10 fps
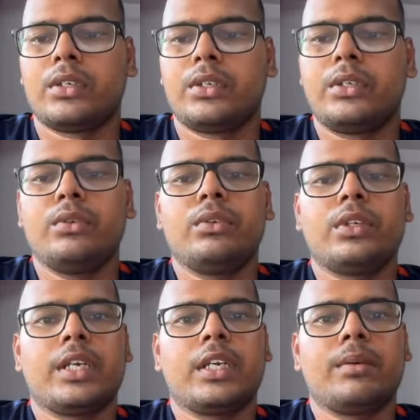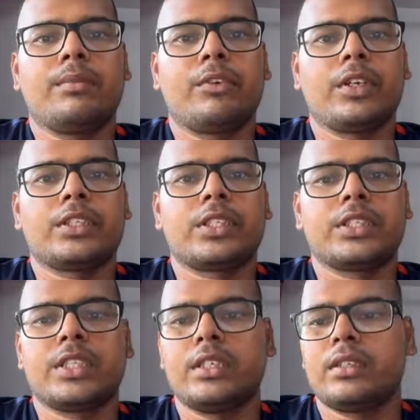tuned random forest
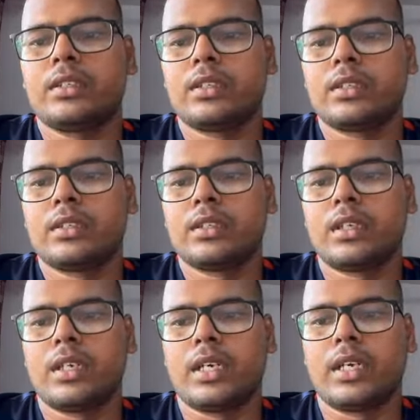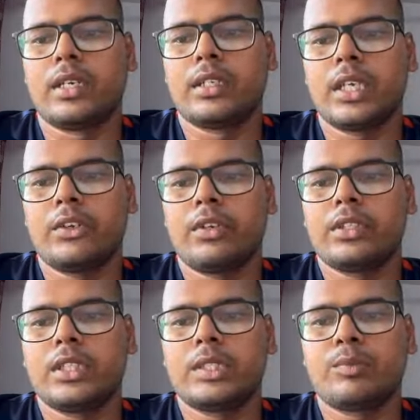result, and the
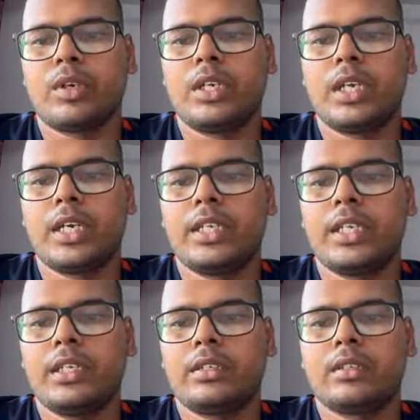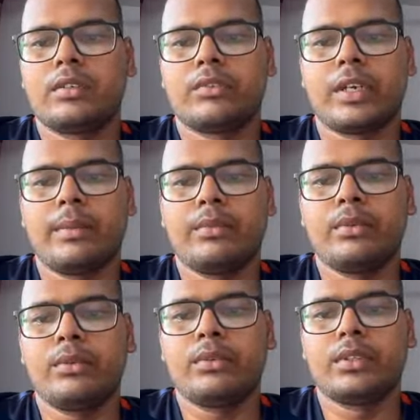accuracy is
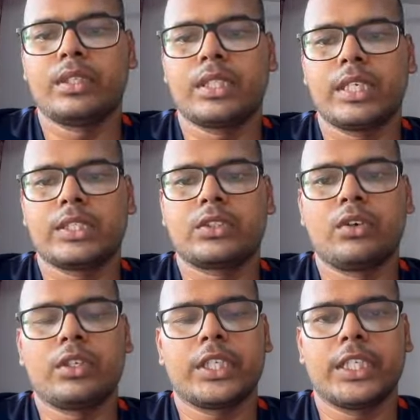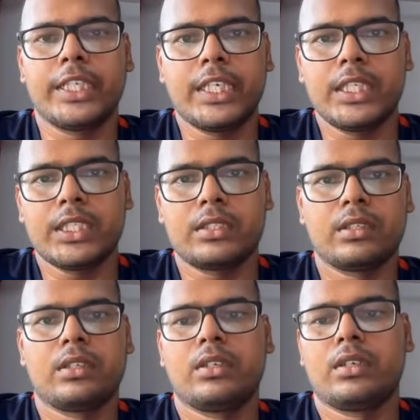0.9852. This has got increased,
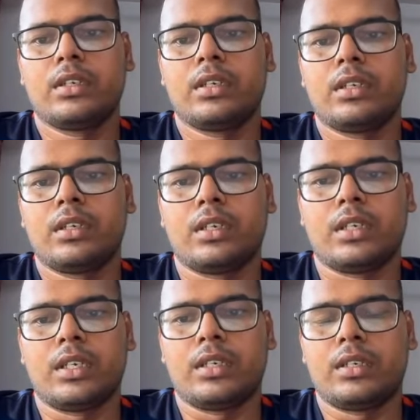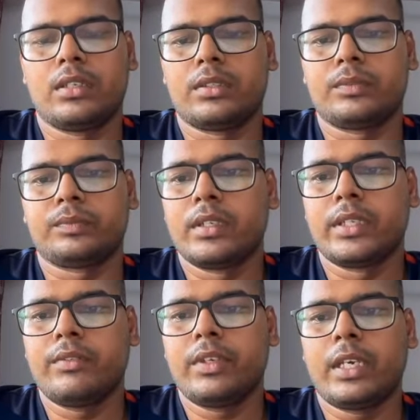and
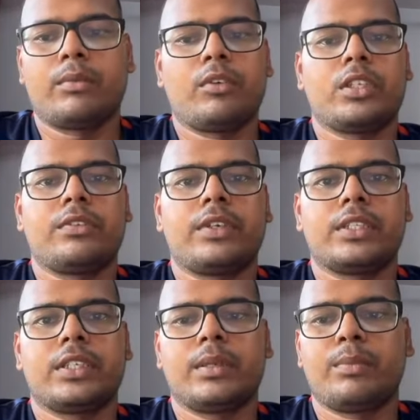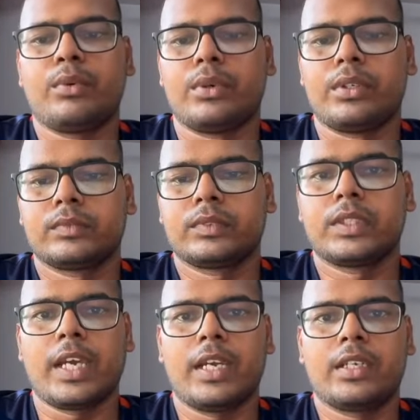then we have classification report
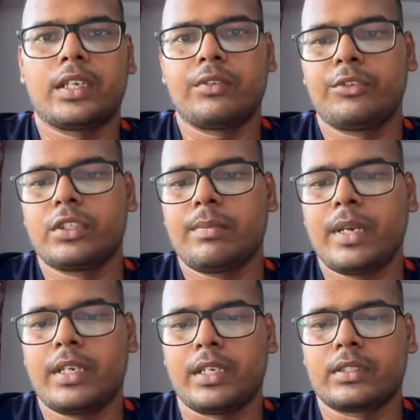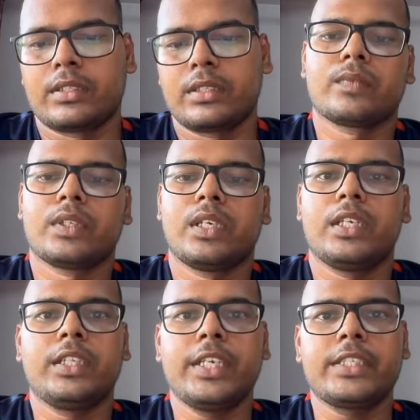and confusion matrix.
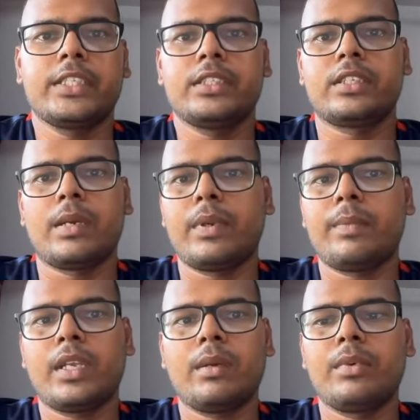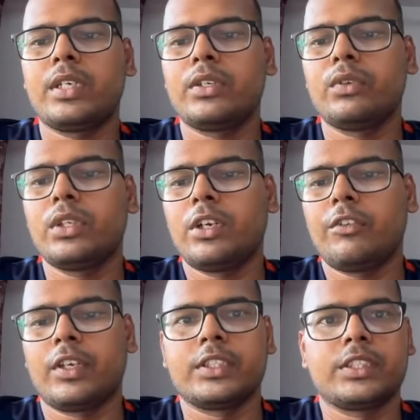And the next is hyperparameter tuning of
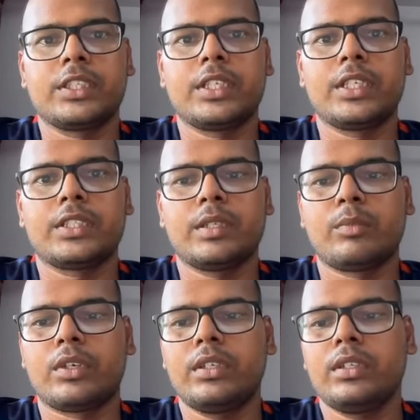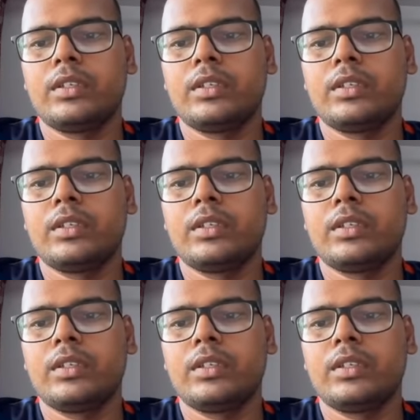logistic regression model.